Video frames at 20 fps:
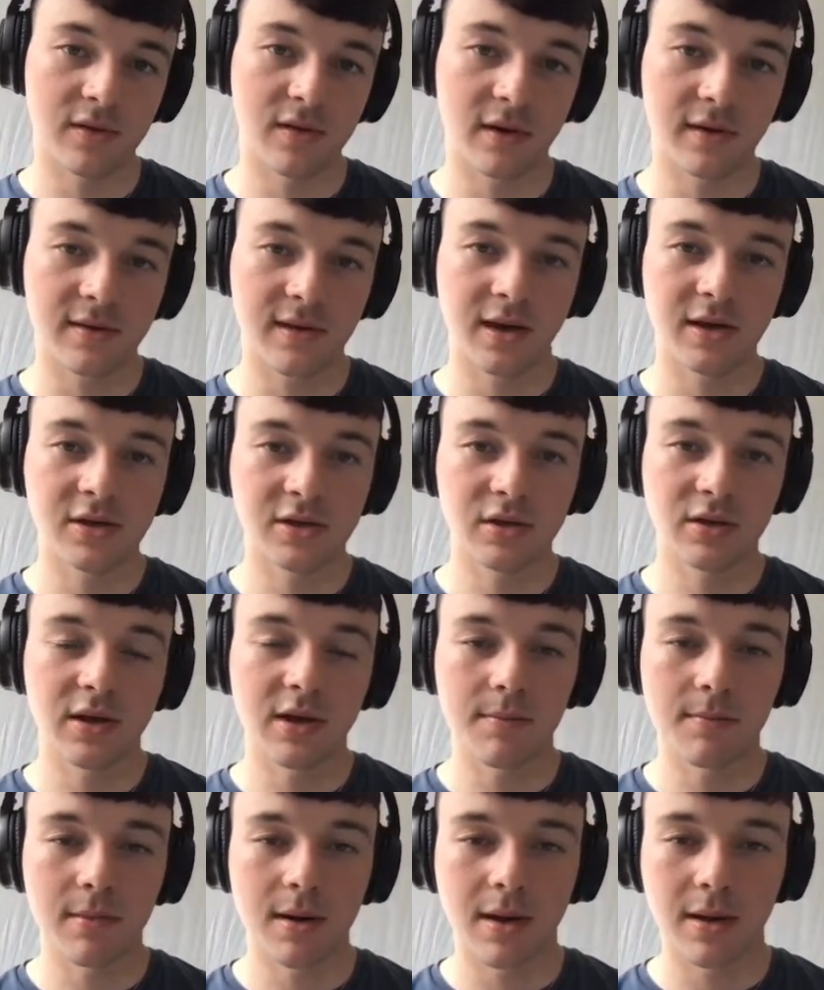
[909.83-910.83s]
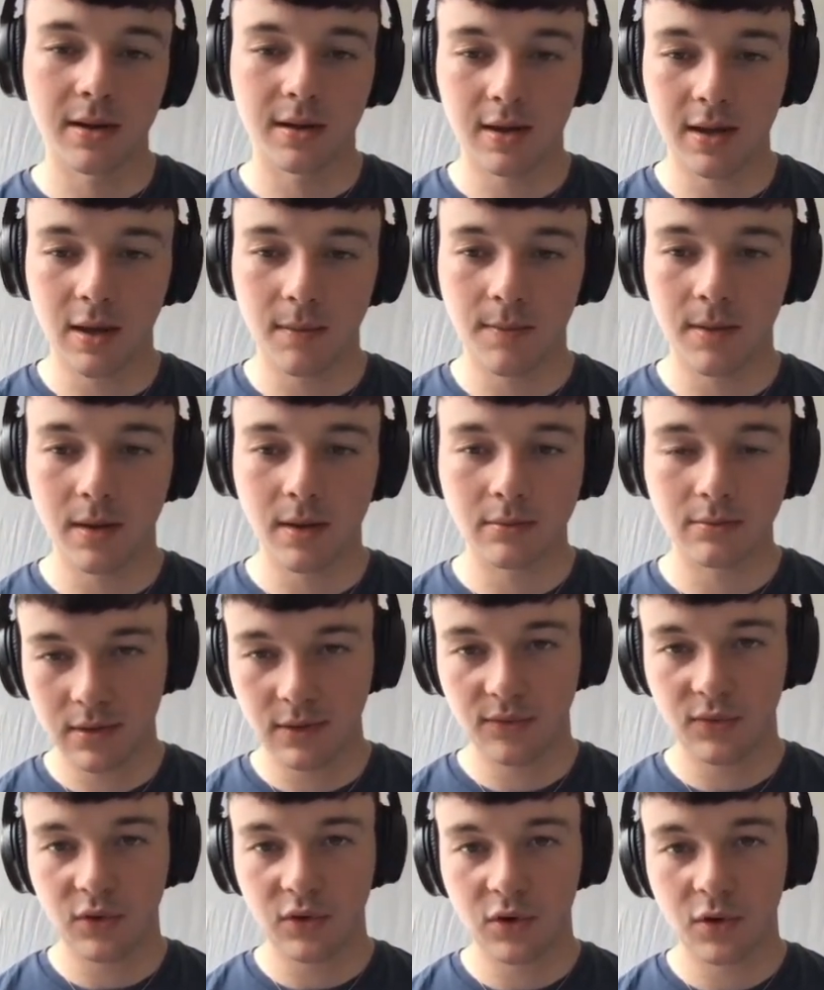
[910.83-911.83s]
citation, it might get a bit
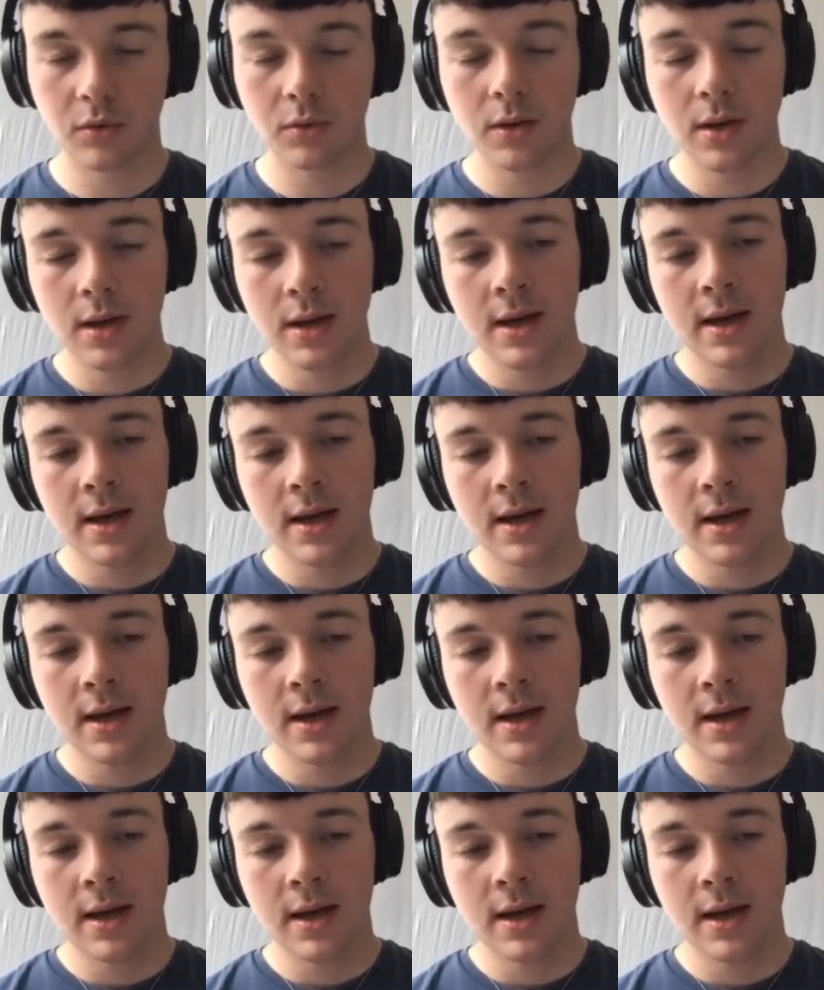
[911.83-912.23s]
difficult.